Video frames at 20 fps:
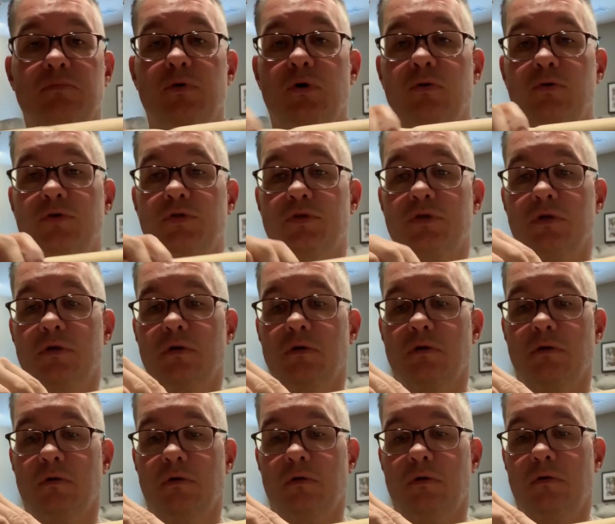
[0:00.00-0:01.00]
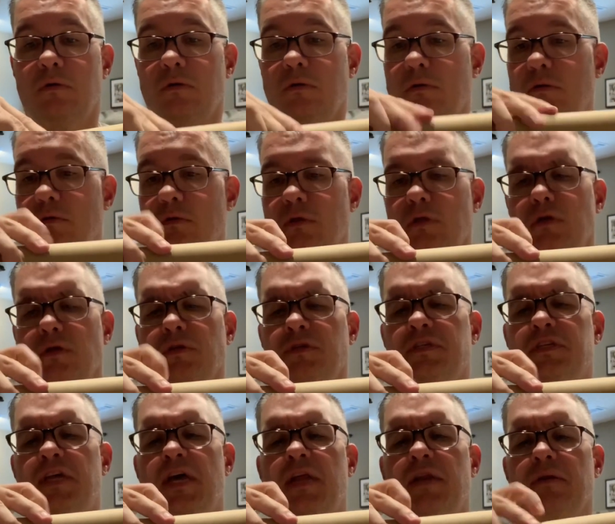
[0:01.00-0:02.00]
poster. A little
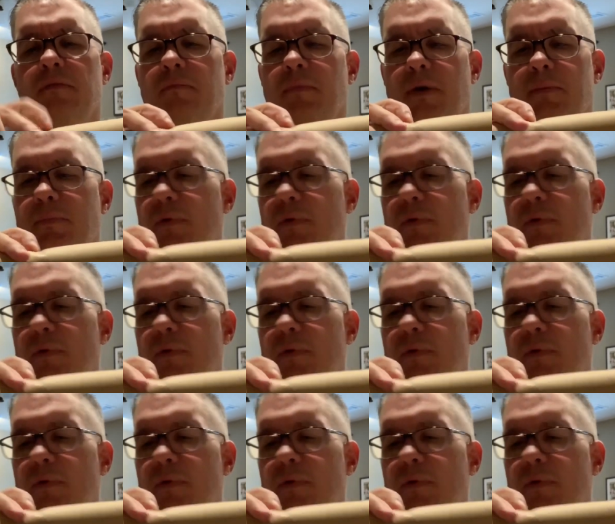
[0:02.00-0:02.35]
dent in my